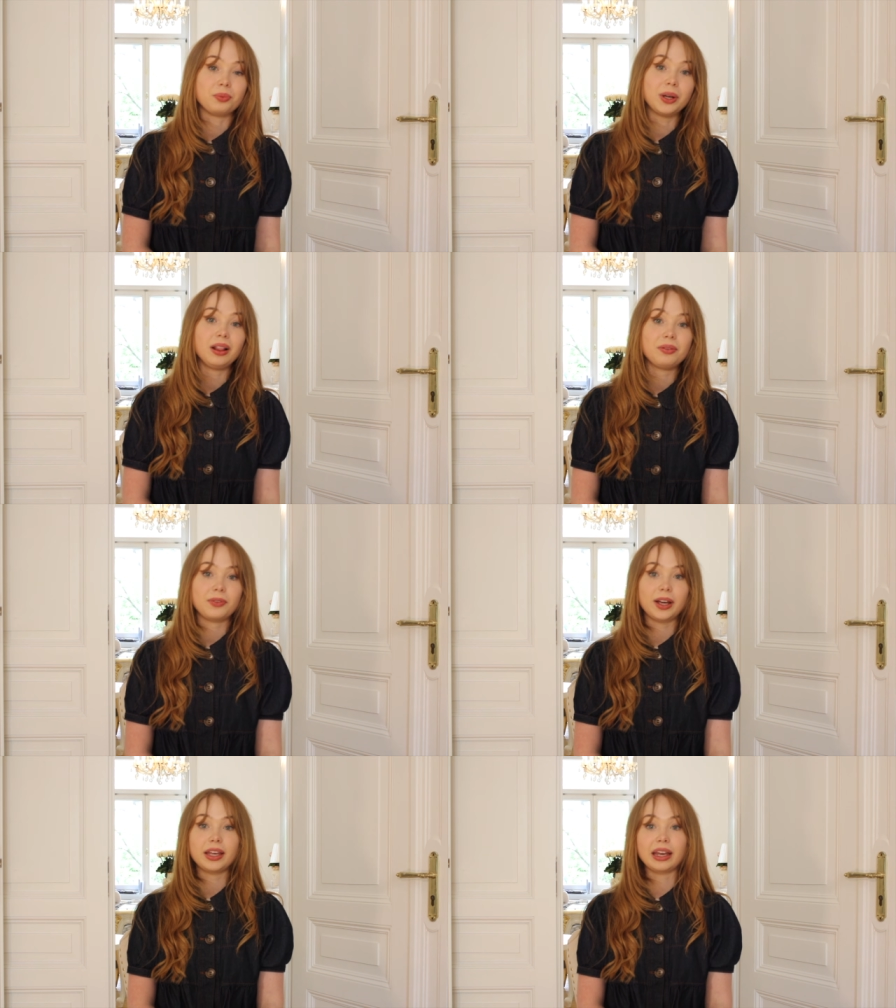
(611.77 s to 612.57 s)
real
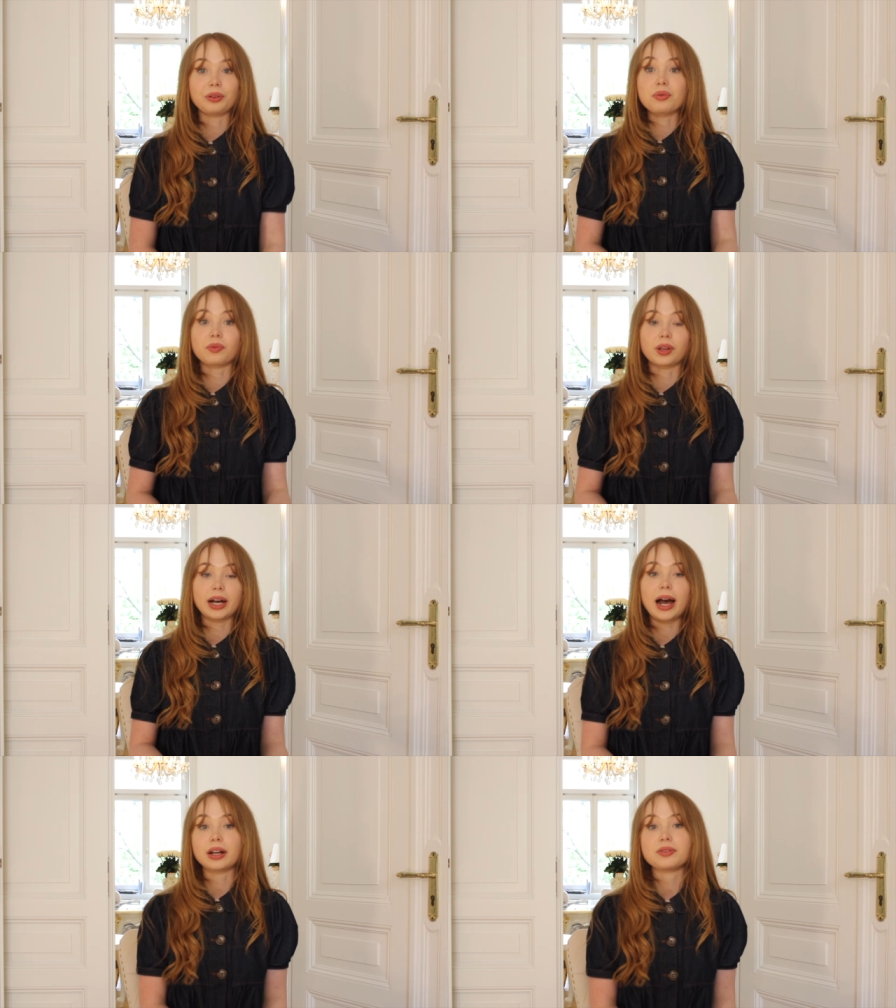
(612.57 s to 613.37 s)
thinking, with the
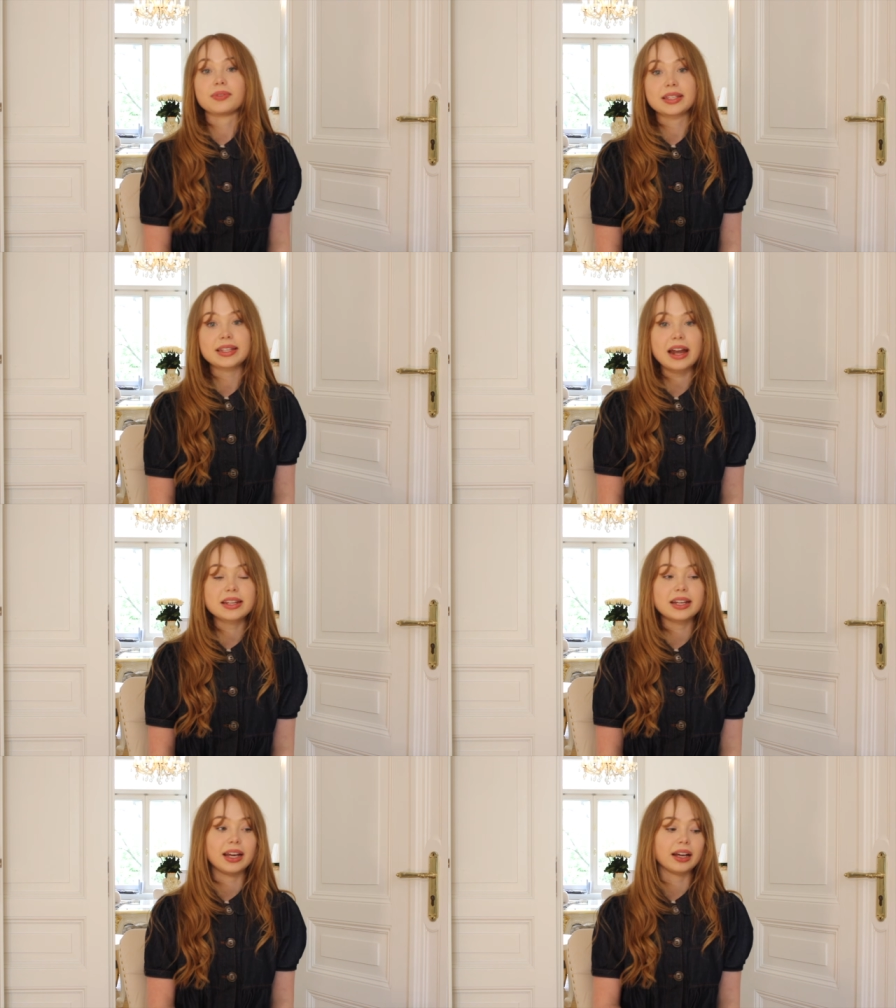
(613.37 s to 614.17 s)
kind of
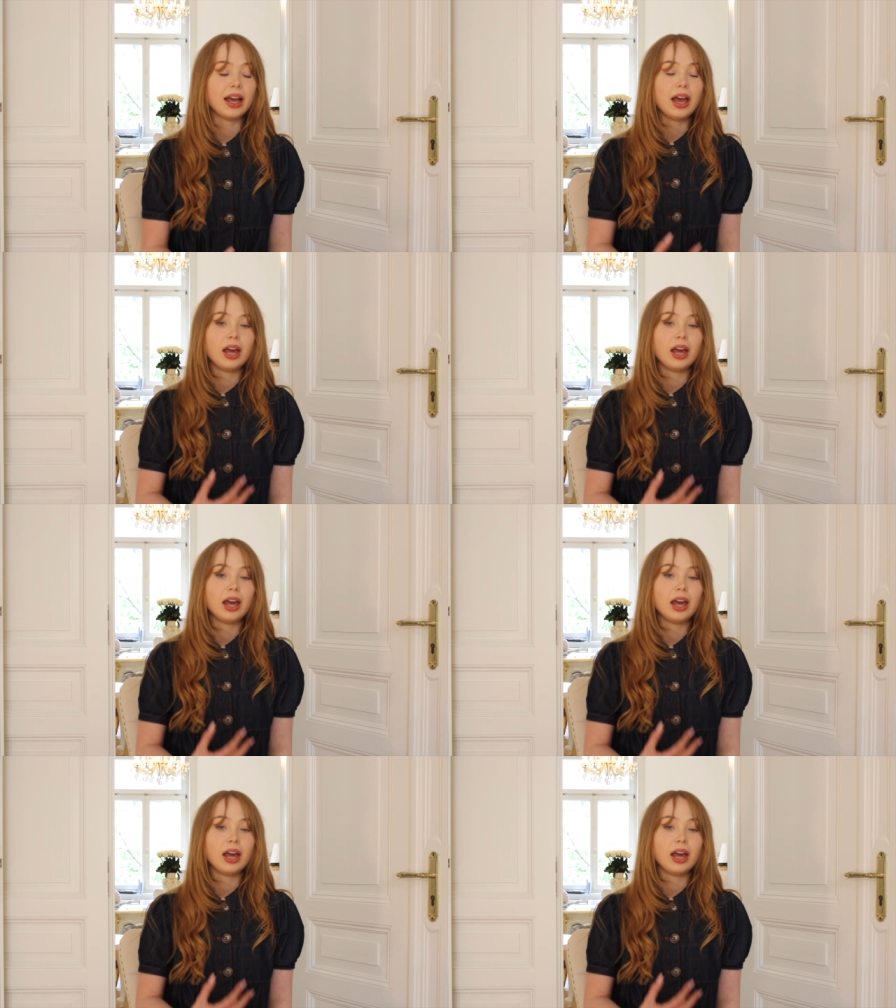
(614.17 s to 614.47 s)
aesthetic,